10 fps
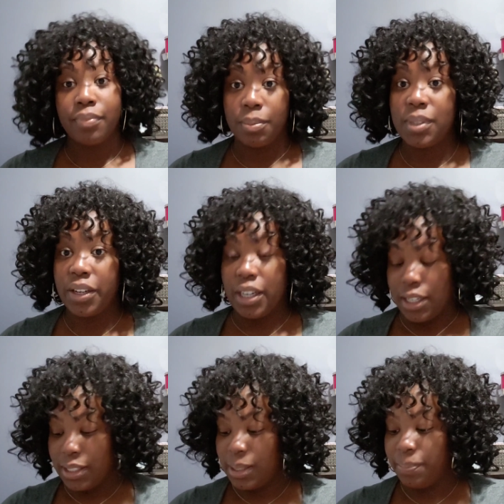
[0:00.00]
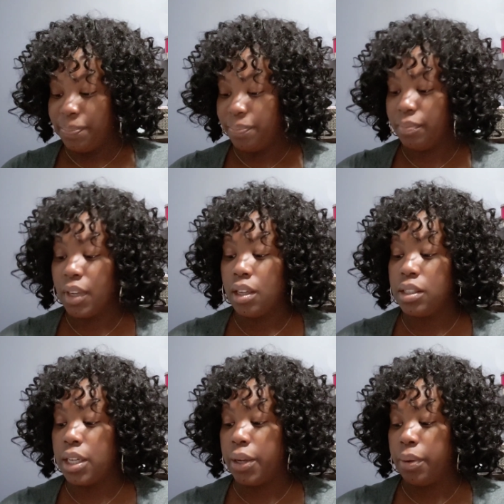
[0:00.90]
I'm serious.
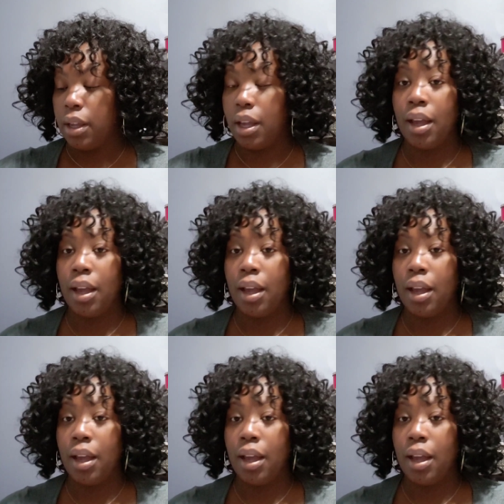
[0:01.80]
So